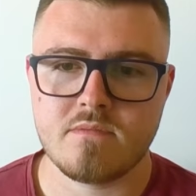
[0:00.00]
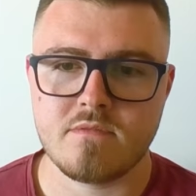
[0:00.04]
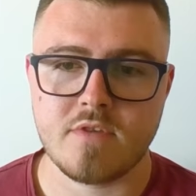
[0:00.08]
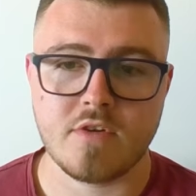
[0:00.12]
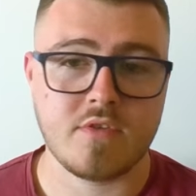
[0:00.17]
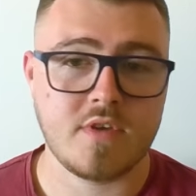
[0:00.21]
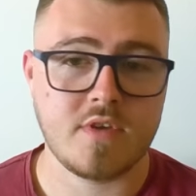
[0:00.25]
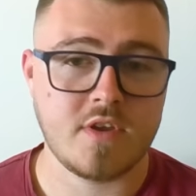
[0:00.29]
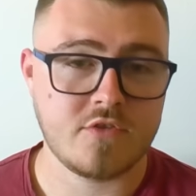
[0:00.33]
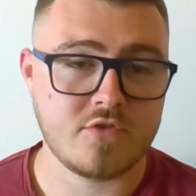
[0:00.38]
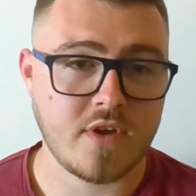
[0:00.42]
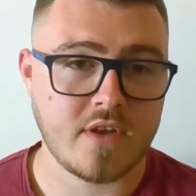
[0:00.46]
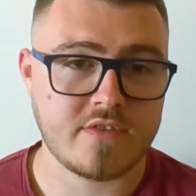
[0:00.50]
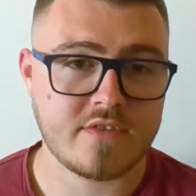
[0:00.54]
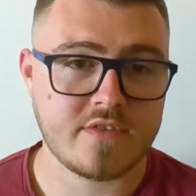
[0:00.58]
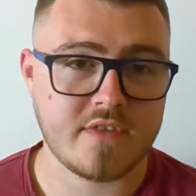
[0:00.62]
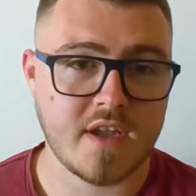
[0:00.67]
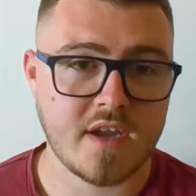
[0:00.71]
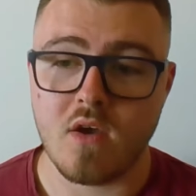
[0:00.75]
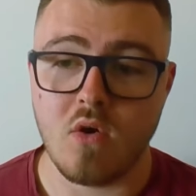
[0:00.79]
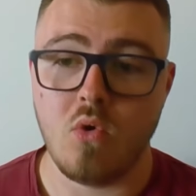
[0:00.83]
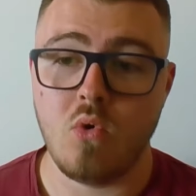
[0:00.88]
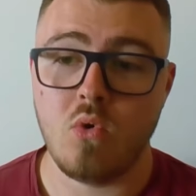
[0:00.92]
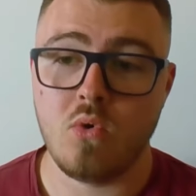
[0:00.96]
Very
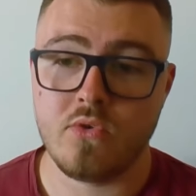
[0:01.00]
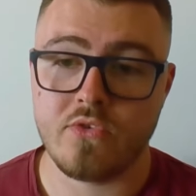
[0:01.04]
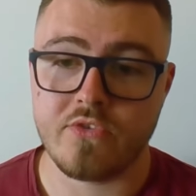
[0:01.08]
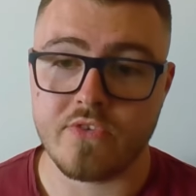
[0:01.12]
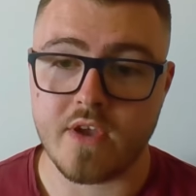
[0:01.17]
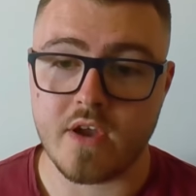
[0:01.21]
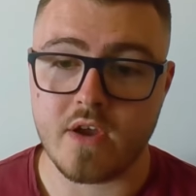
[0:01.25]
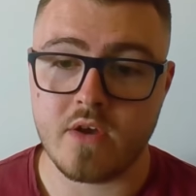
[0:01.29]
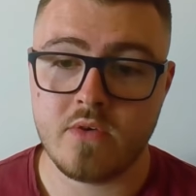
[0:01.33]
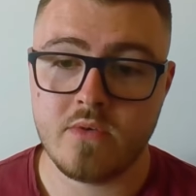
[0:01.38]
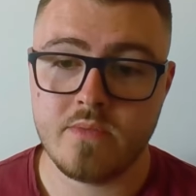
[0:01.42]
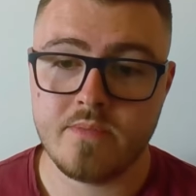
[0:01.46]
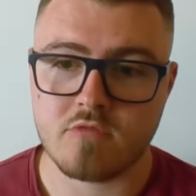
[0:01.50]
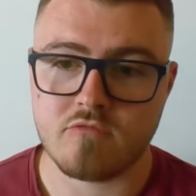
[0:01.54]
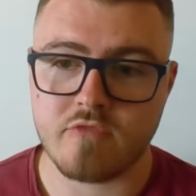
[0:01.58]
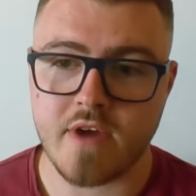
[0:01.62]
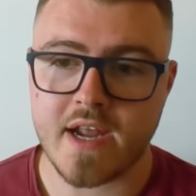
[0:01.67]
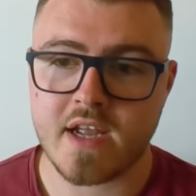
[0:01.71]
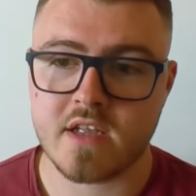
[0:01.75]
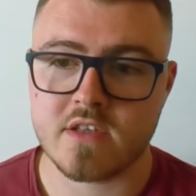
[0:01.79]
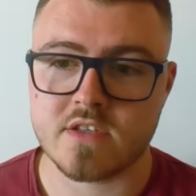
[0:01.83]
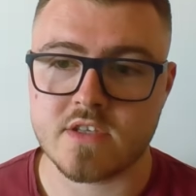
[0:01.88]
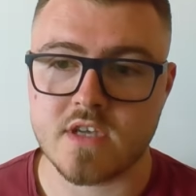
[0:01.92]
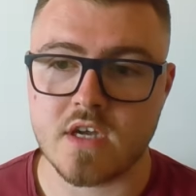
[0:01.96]
interesting. Also,
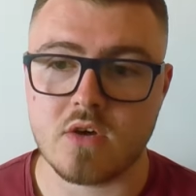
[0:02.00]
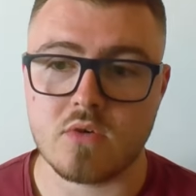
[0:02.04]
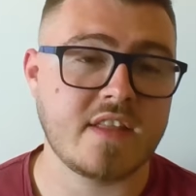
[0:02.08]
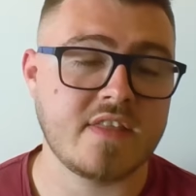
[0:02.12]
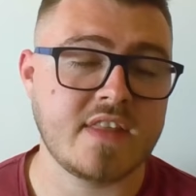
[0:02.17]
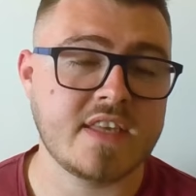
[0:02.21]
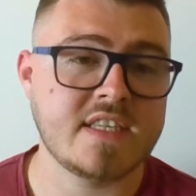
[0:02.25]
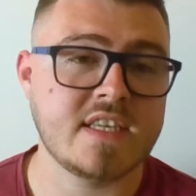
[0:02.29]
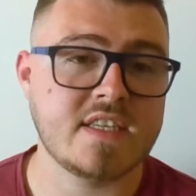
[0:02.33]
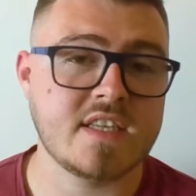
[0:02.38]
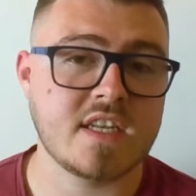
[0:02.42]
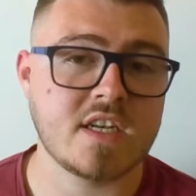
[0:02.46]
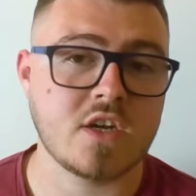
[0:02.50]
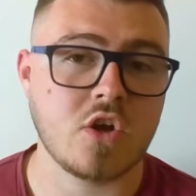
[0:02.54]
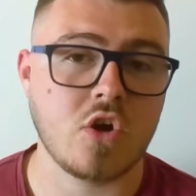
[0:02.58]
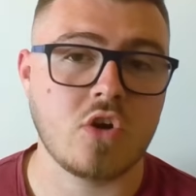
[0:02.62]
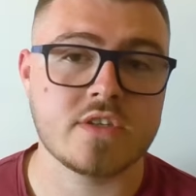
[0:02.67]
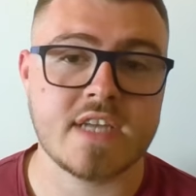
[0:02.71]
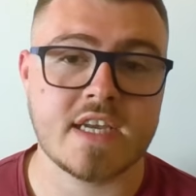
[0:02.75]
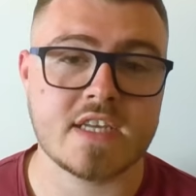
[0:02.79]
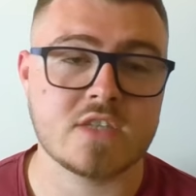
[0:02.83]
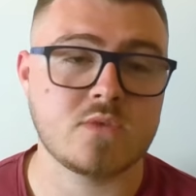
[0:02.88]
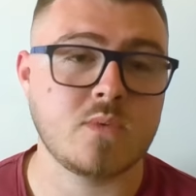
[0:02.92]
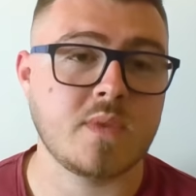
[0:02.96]
reconcile, this is in
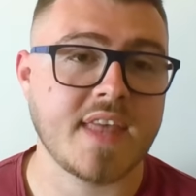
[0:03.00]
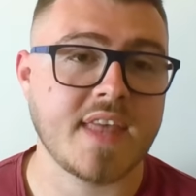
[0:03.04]
context with